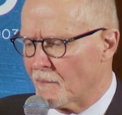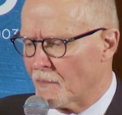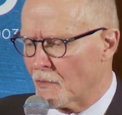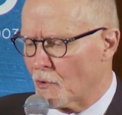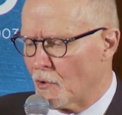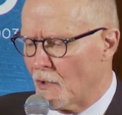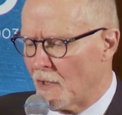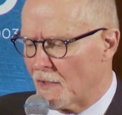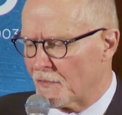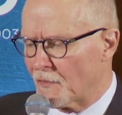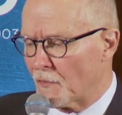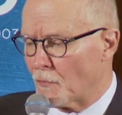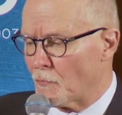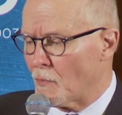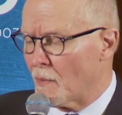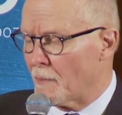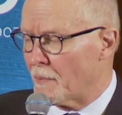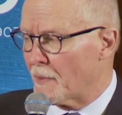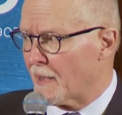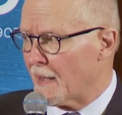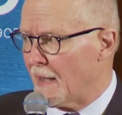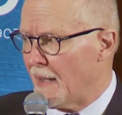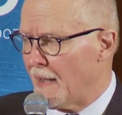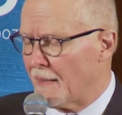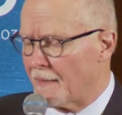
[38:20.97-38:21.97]
crossed the
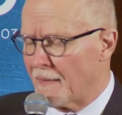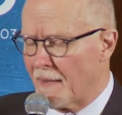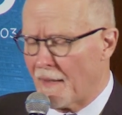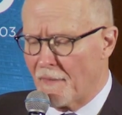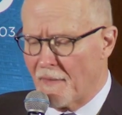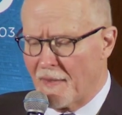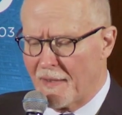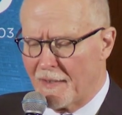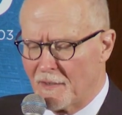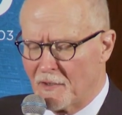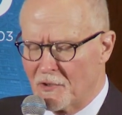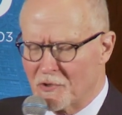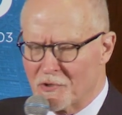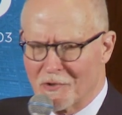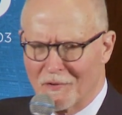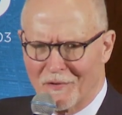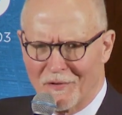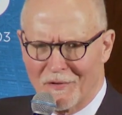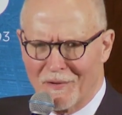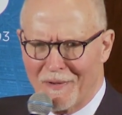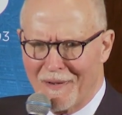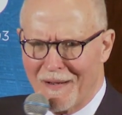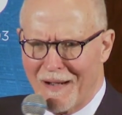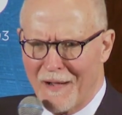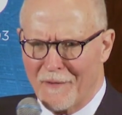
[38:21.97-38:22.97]
Rubicon on that issue.
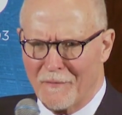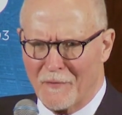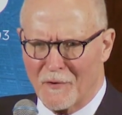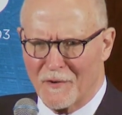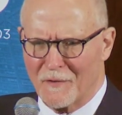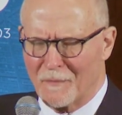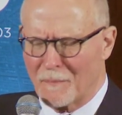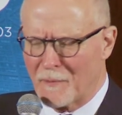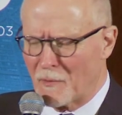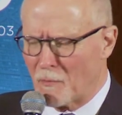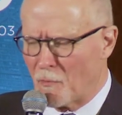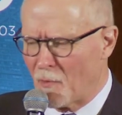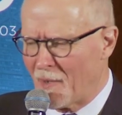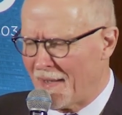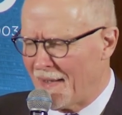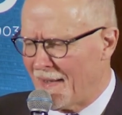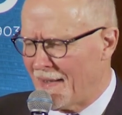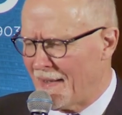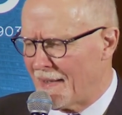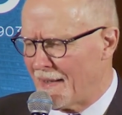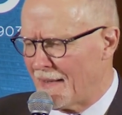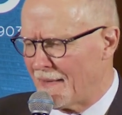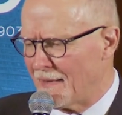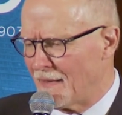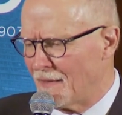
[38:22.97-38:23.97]
So I've always been way
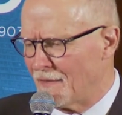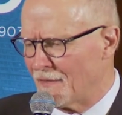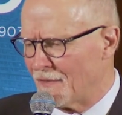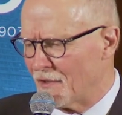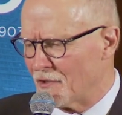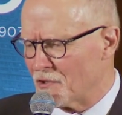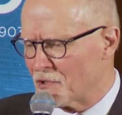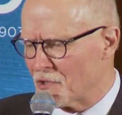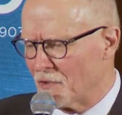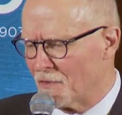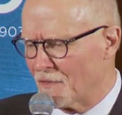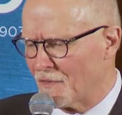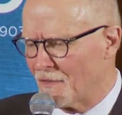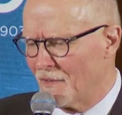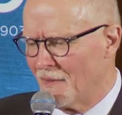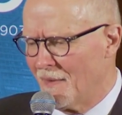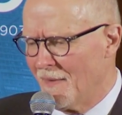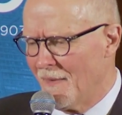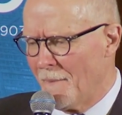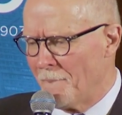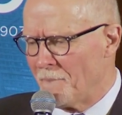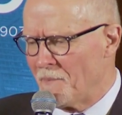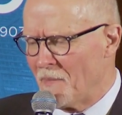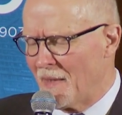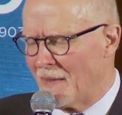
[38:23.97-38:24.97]
ahead on these issues.
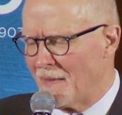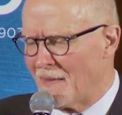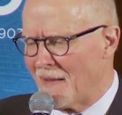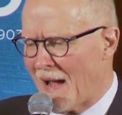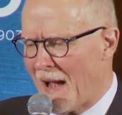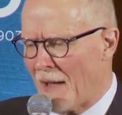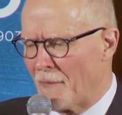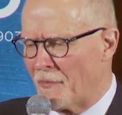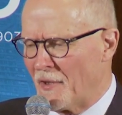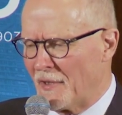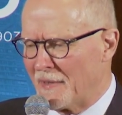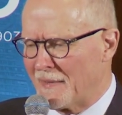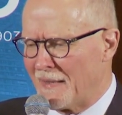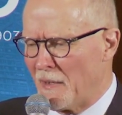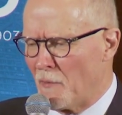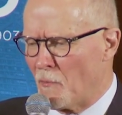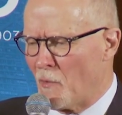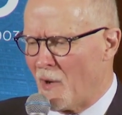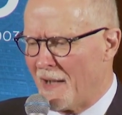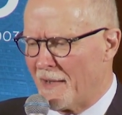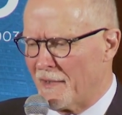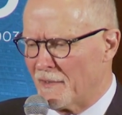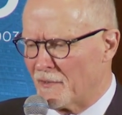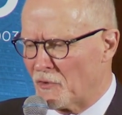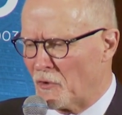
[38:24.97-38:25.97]
I think they
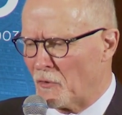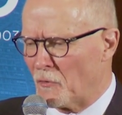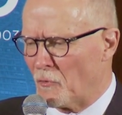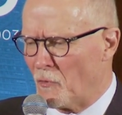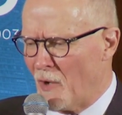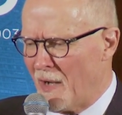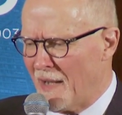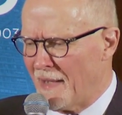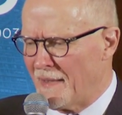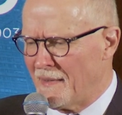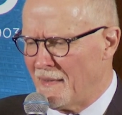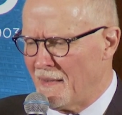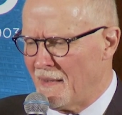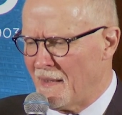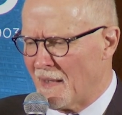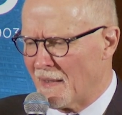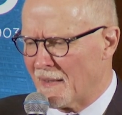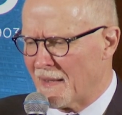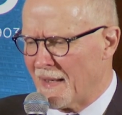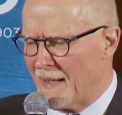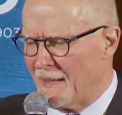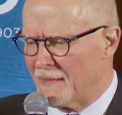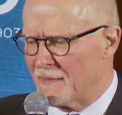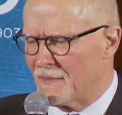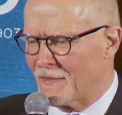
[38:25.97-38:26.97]
wanted to run
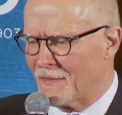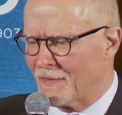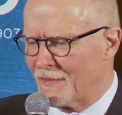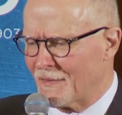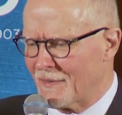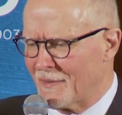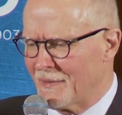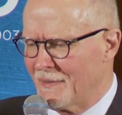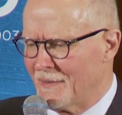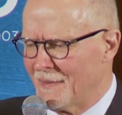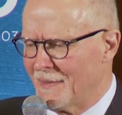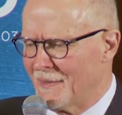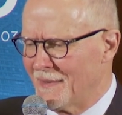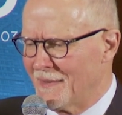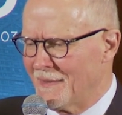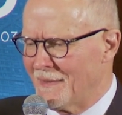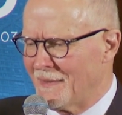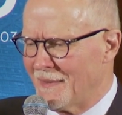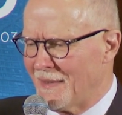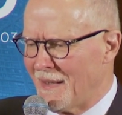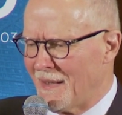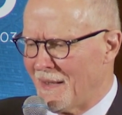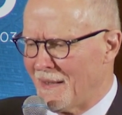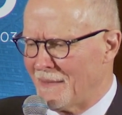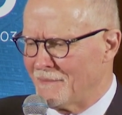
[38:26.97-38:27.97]
against
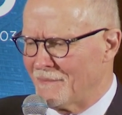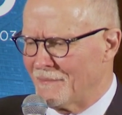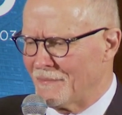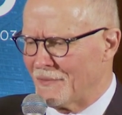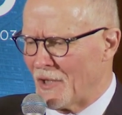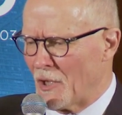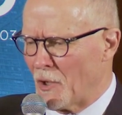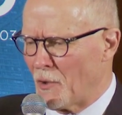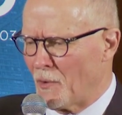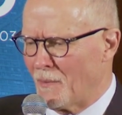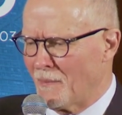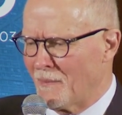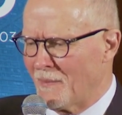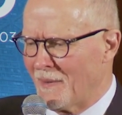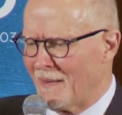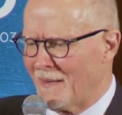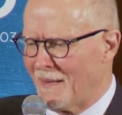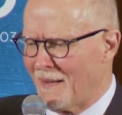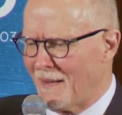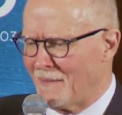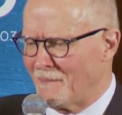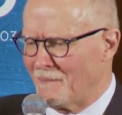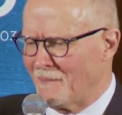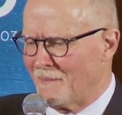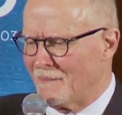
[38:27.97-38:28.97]
a
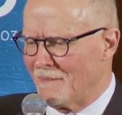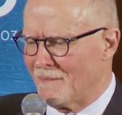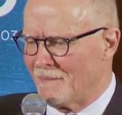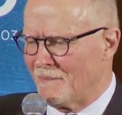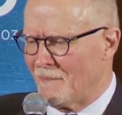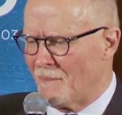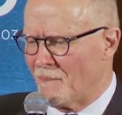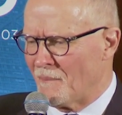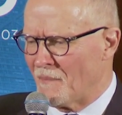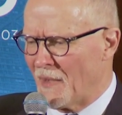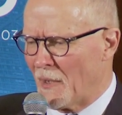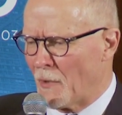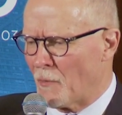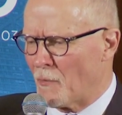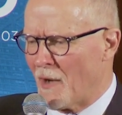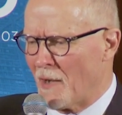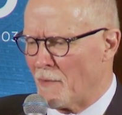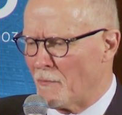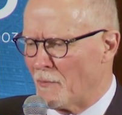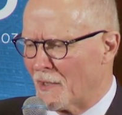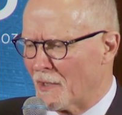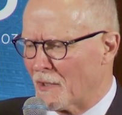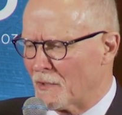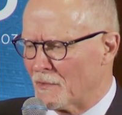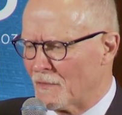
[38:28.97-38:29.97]

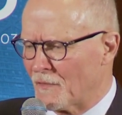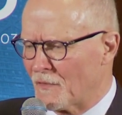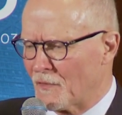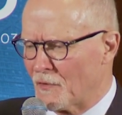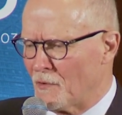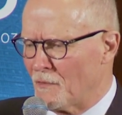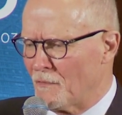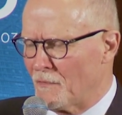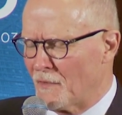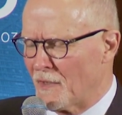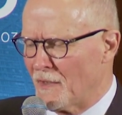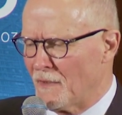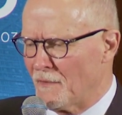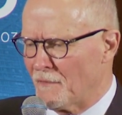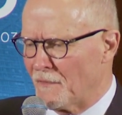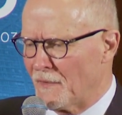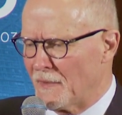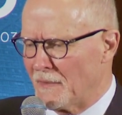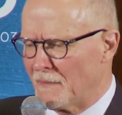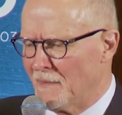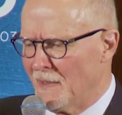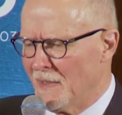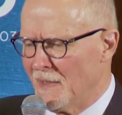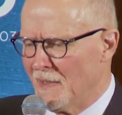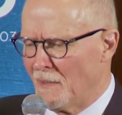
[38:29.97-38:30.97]
right-wing conservative,
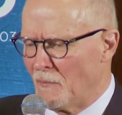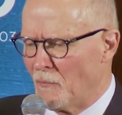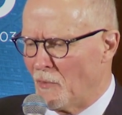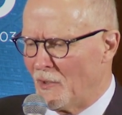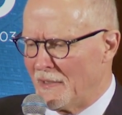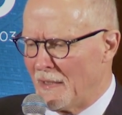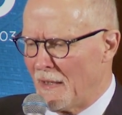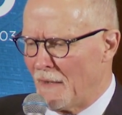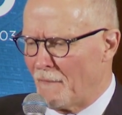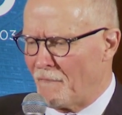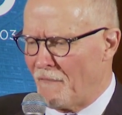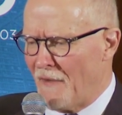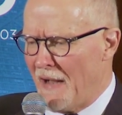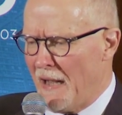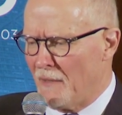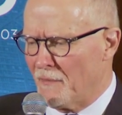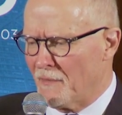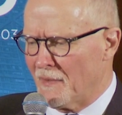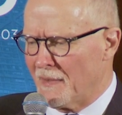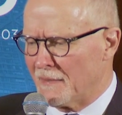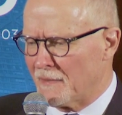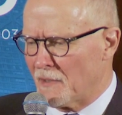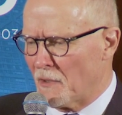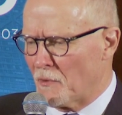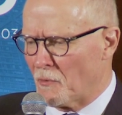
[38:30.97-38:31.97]
and when they
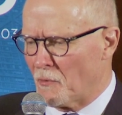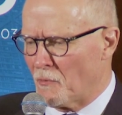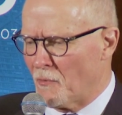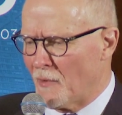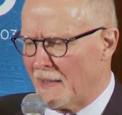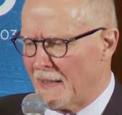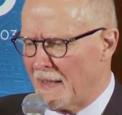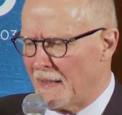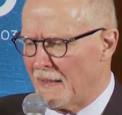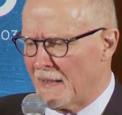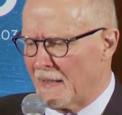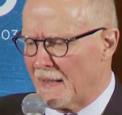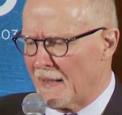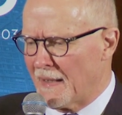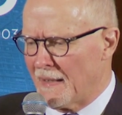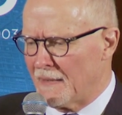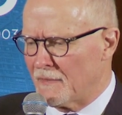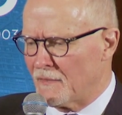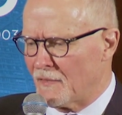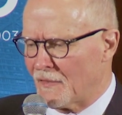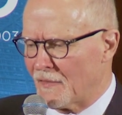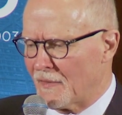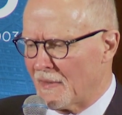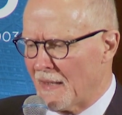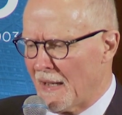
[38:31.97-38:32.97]
found that they were running
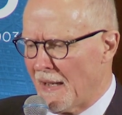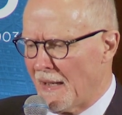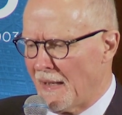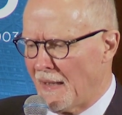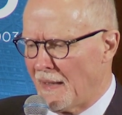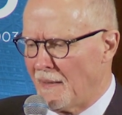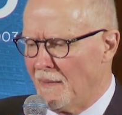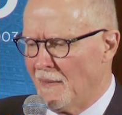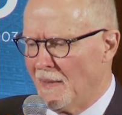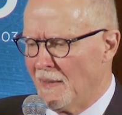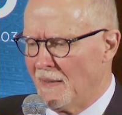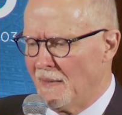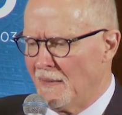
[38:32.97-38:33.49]
against an